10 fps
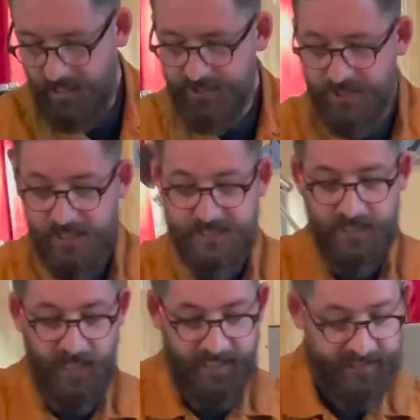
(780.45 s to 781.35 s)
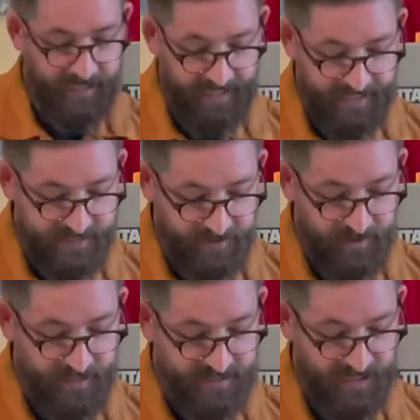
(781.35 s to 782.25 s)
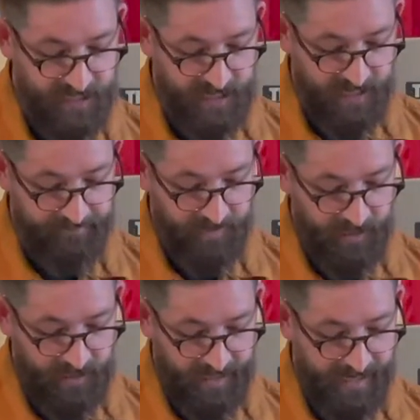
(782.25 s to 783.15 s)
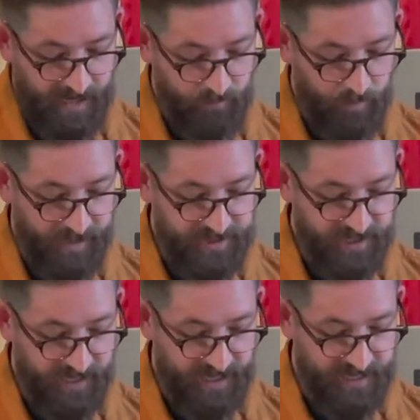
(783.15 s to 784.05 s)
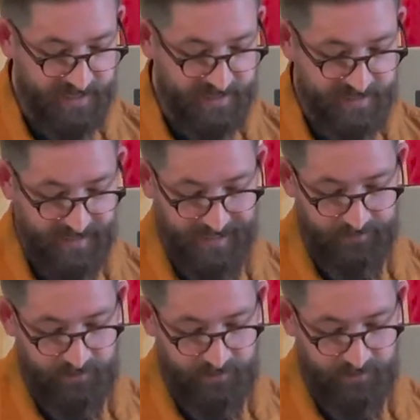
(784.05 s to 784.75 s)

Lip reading: just lightly into this here. Which is, I'm